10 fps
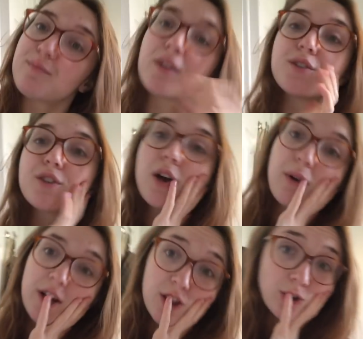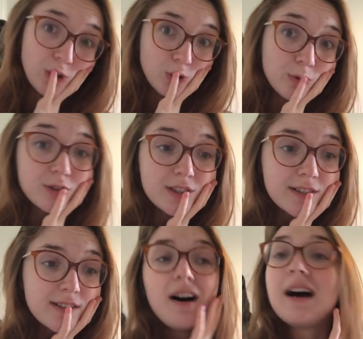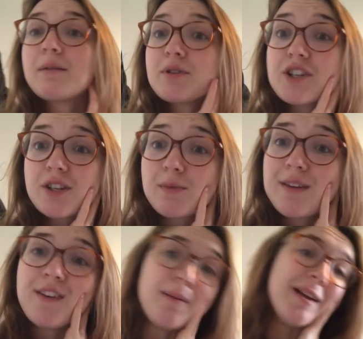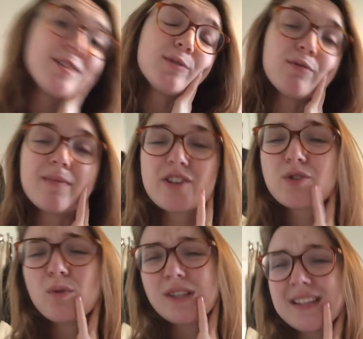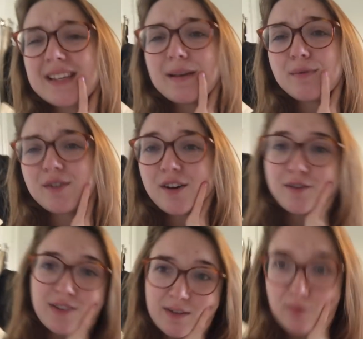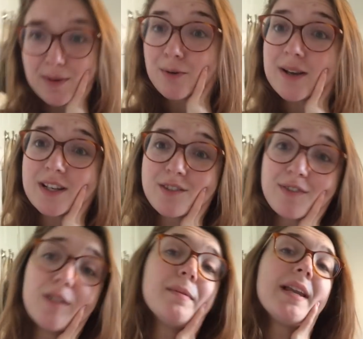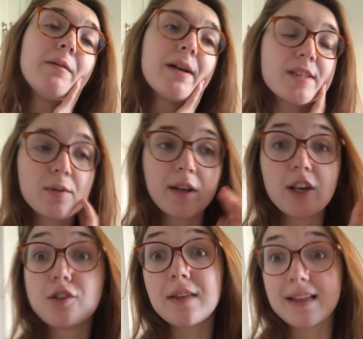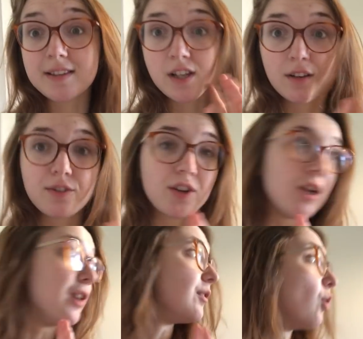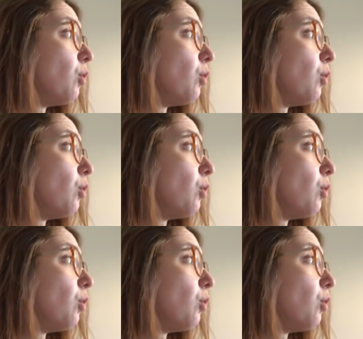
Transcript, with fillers: So I thought I would just refilm it. It's also a much shorter zip, so hopefully it would be quicker to film anyway. So we're going to do that this afternoon.